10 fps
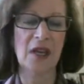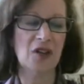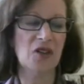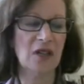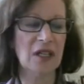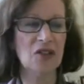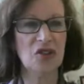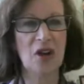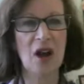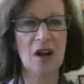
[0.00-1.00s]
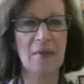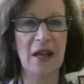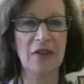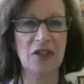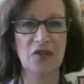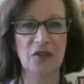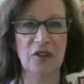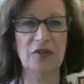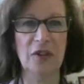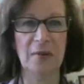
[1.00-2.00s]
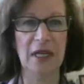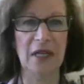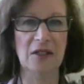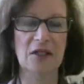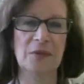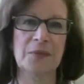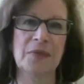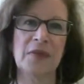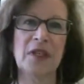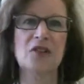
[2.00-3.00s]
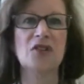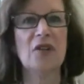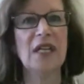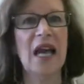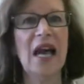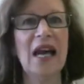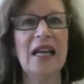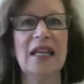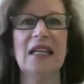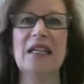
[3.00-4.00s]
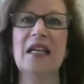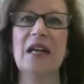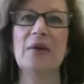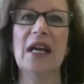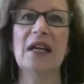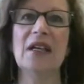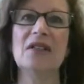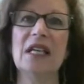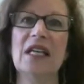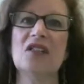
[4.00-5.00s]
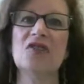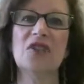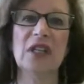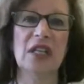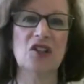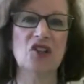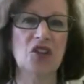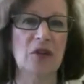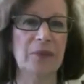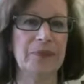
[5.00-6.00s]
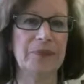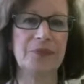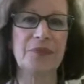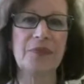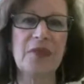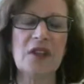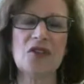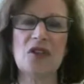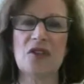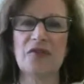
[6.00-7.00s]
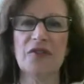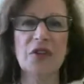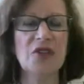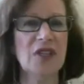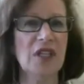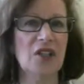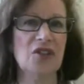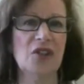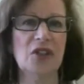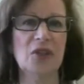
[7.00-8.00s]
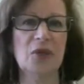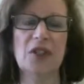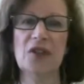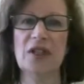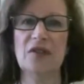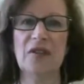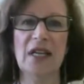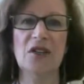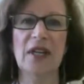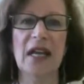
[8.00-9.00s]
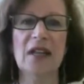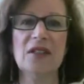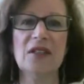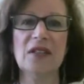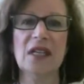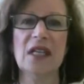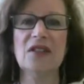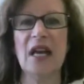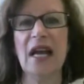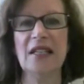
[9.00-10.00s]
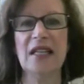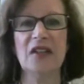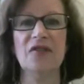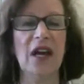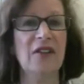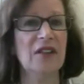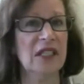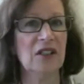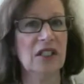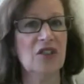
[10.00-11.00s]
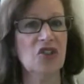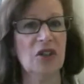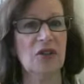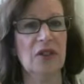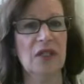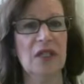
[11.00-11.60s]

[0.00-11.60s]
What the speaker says: So let's talk about this for a few minutes. So the I in IRAC stands for issue. So the first thing you do when you're conveying your analysis is to identify the legal issue.